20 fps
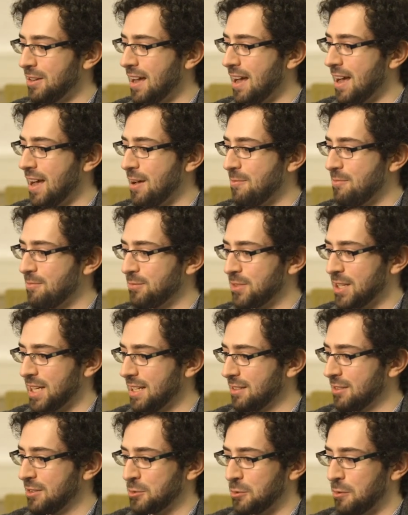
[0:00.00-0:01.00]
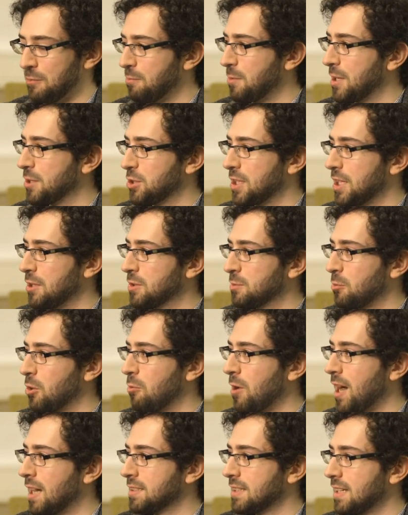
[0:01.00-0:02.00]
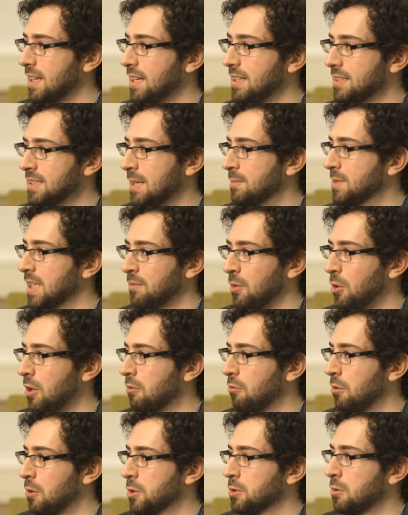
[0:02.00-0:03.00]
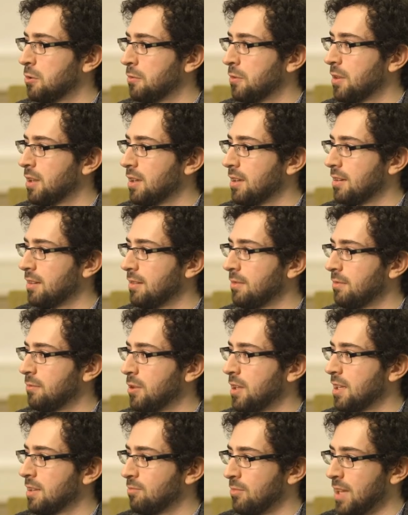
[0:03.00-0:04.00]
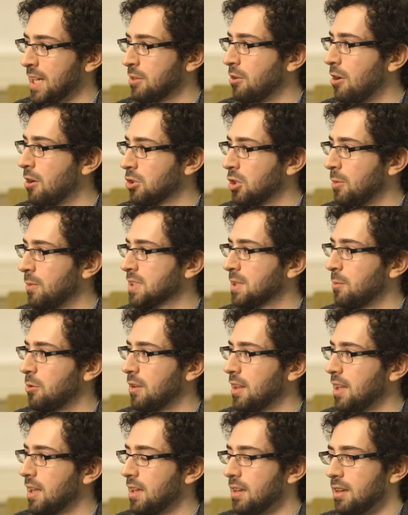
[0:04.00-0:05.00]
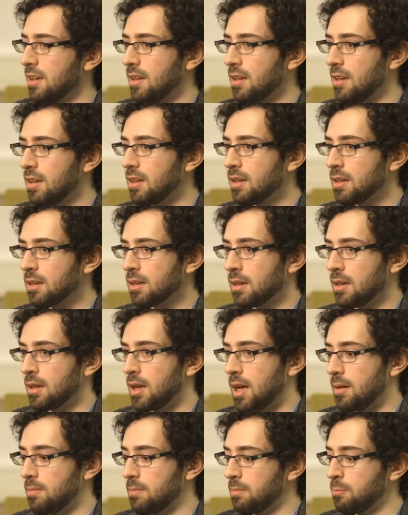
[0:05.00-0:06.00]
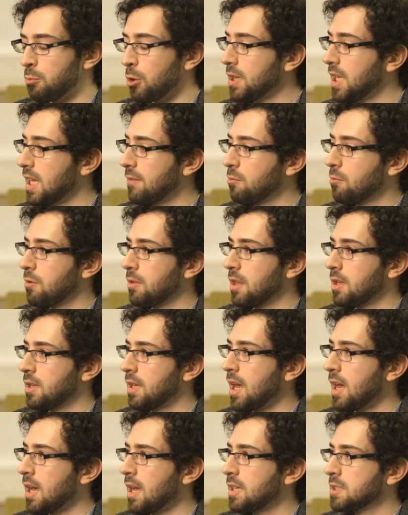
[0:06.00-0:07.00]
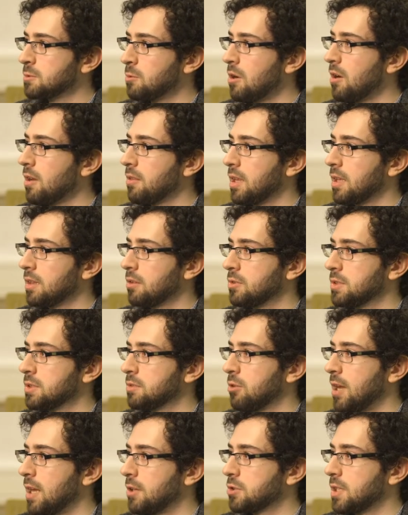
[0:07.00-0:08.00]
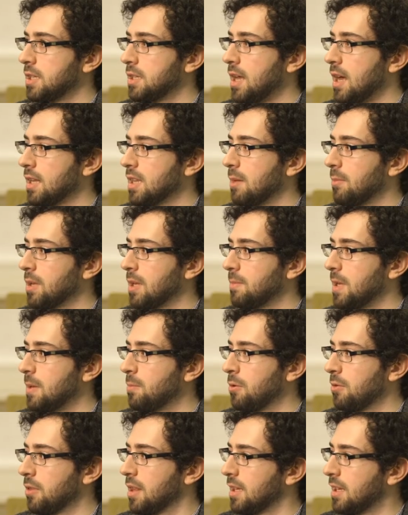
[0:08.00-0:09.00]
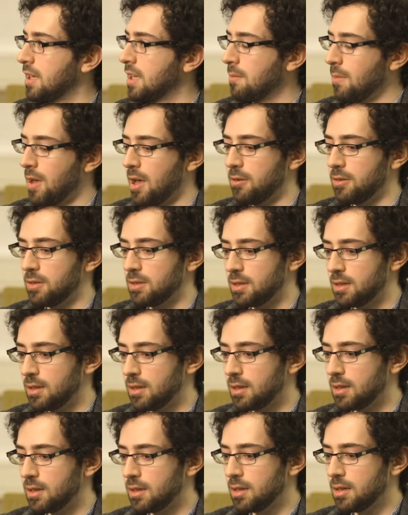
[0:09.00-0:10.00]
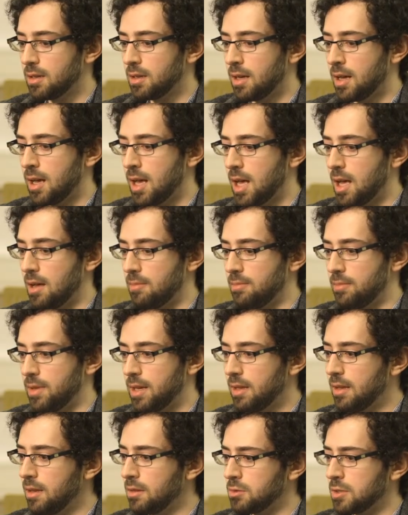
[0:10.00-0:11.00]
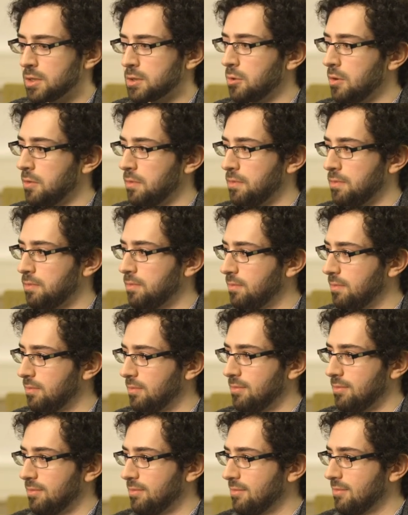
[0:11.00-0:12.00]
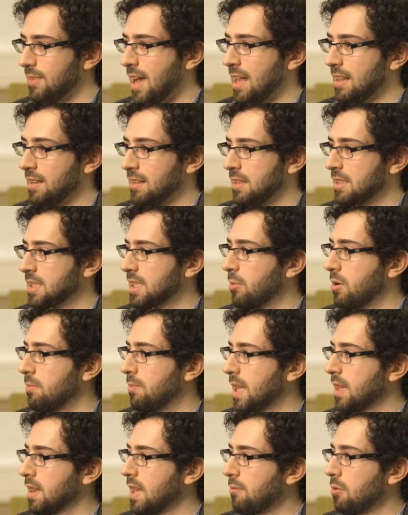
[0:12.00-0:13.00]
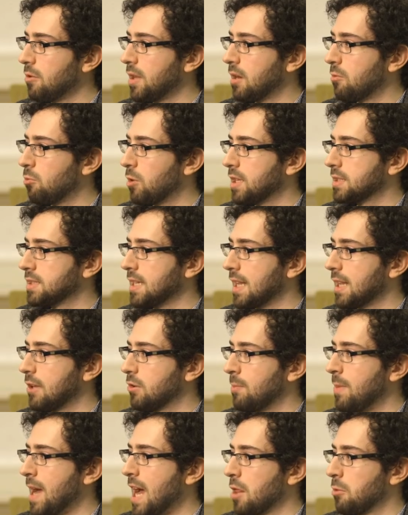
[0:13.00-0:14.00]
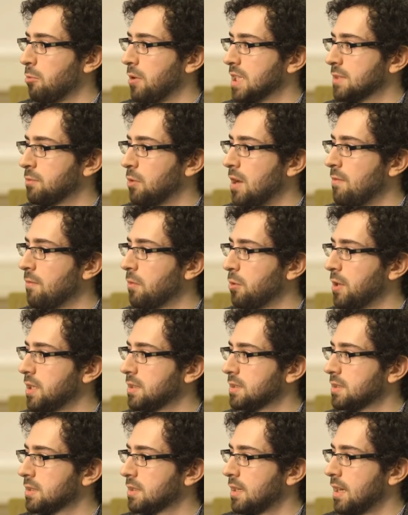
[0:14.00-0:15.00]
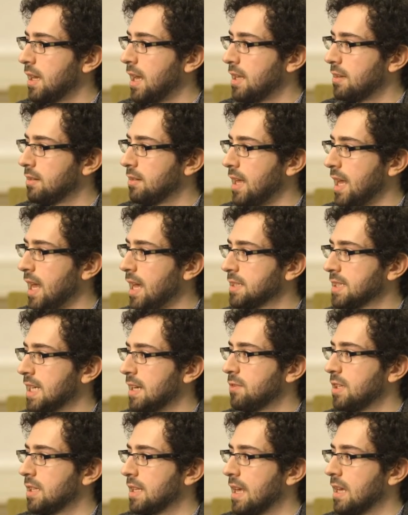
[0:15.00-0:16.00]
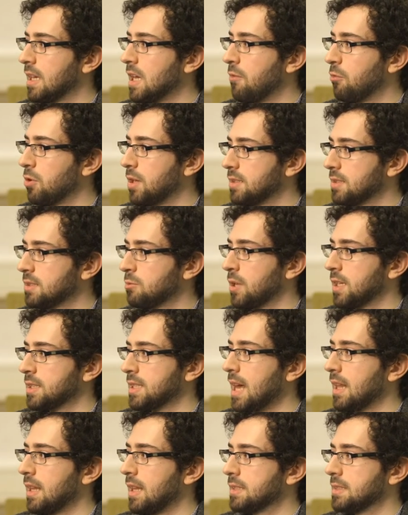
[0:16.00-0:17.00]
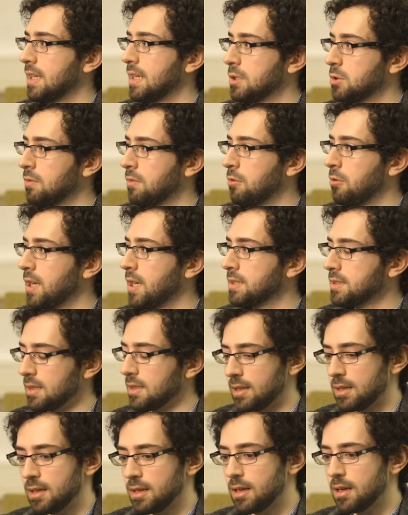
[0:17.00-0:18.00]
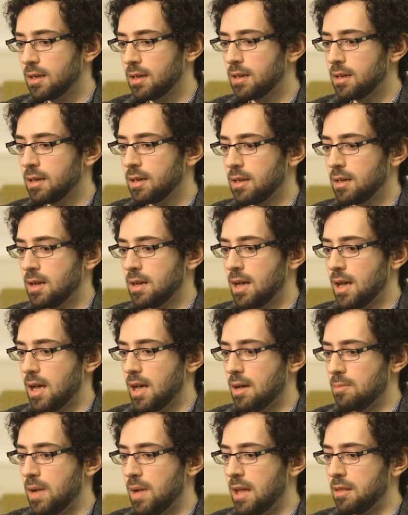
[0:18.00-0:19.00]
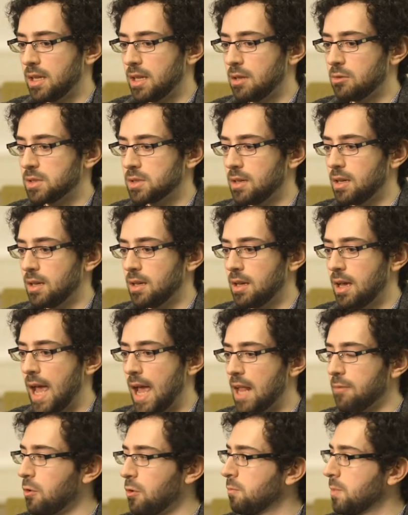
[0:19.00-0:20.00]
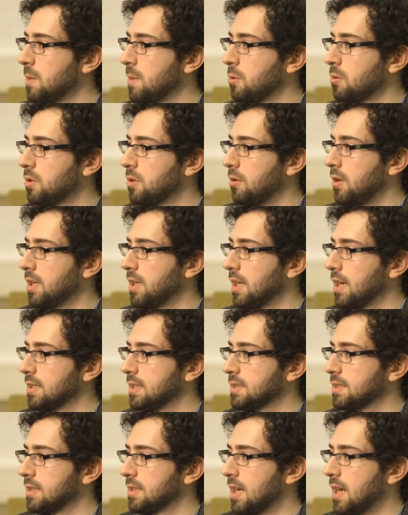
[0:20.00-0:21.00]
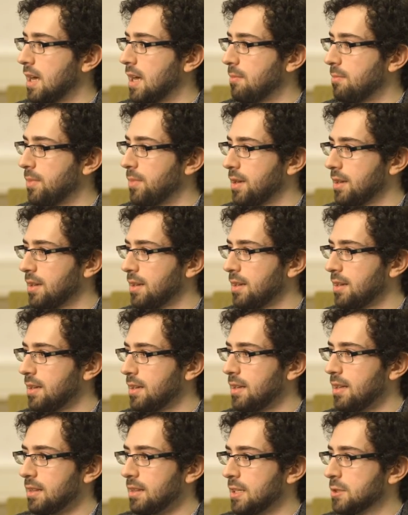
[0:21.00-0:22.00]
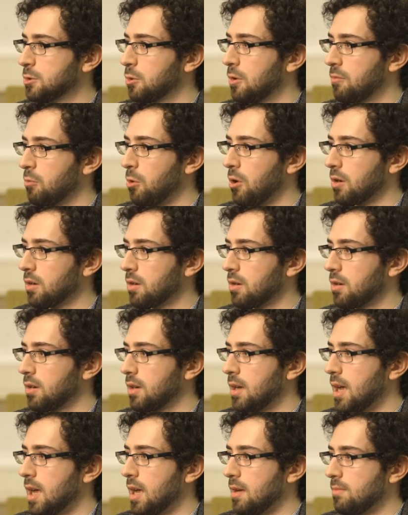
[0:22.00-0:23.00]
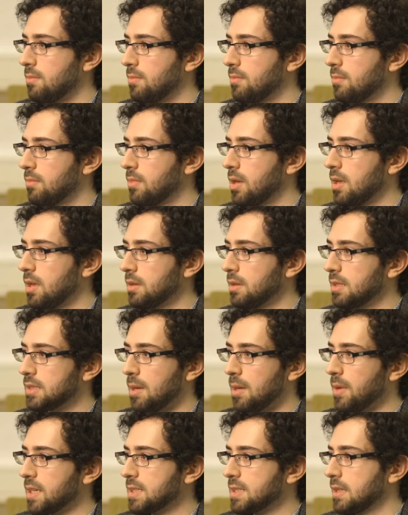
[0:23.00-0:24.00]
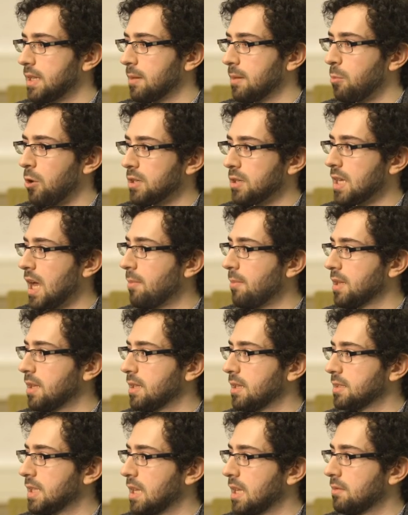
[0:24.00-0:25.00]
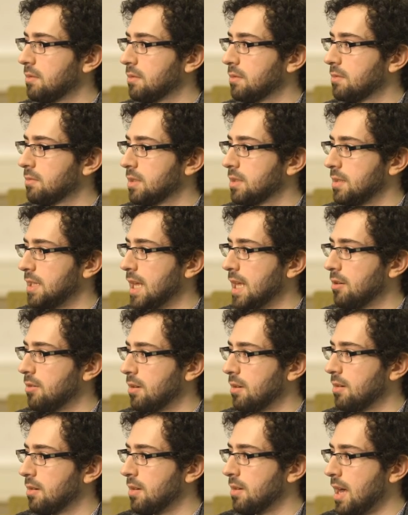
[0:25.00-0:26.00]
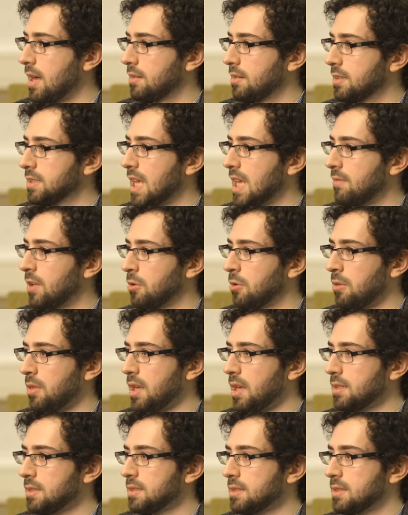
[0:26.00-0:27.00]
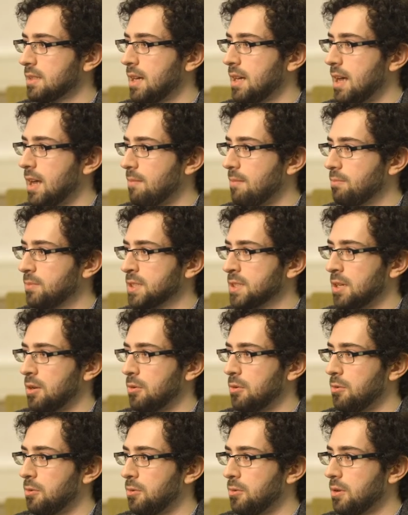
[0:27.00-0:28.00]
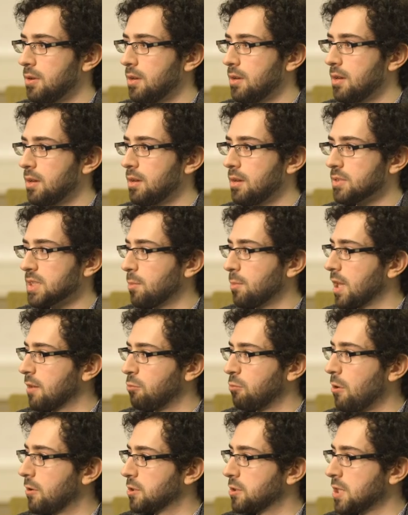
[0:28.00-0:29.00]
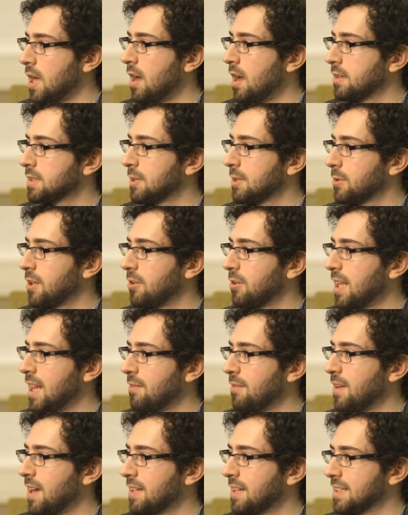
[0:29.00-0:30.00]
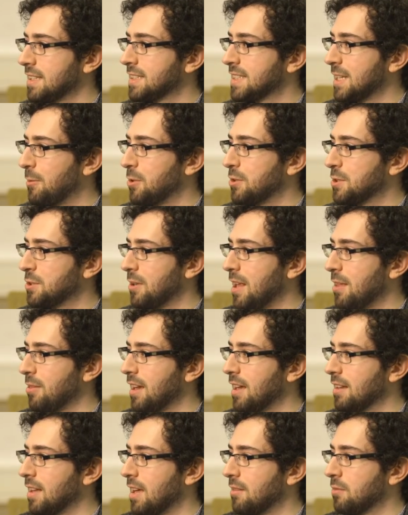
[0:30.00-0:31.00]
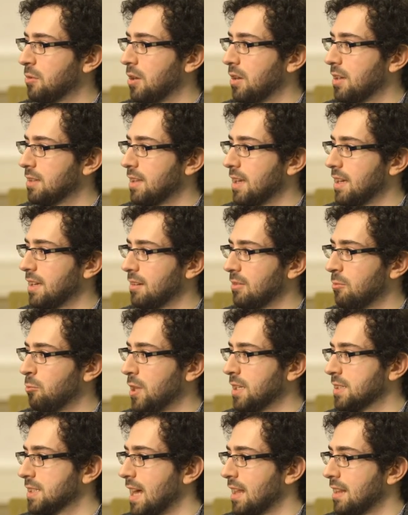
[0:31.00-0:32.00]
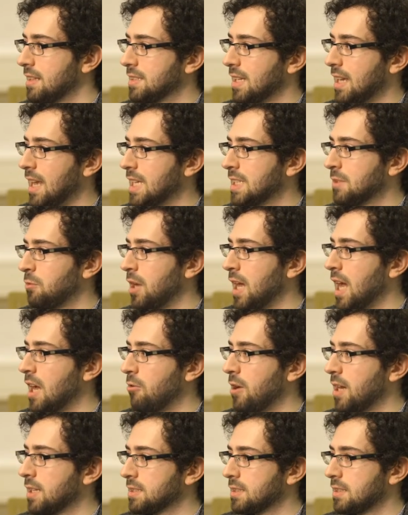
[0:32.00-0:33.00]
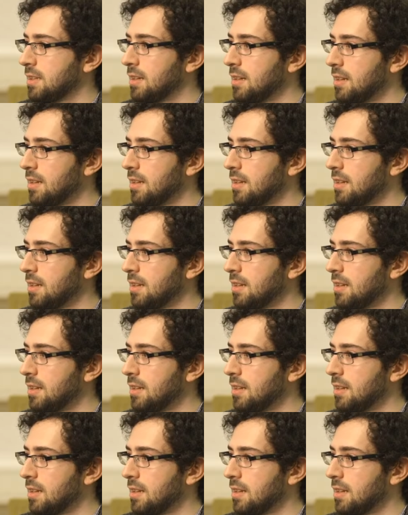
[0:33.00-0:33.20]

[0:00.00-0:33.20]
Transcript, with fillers: Um, to, to sort of eventually use yeah. more wisely yeah. seems like very crucial for the for the like long termist community. Yeah. Um, broadly, even within AI as well, I think there's strangely not that many people thinking about um, just sort of at the somewhat meta level, like what exactly are the pathways for influence in mm-hmm. AI safety and AI yeah. governance? What exactly is the nature of the risk? Yeah. Um, I think there's a, a, handful of people doing this um, this sort of work um, to some extent, like part time on the side of you know on the side of other things. Um, so, except like Rohin Shah is someone I identify as like someone who's doing I think a lot of good like what exactly is the case for mm-hmm. AI risk.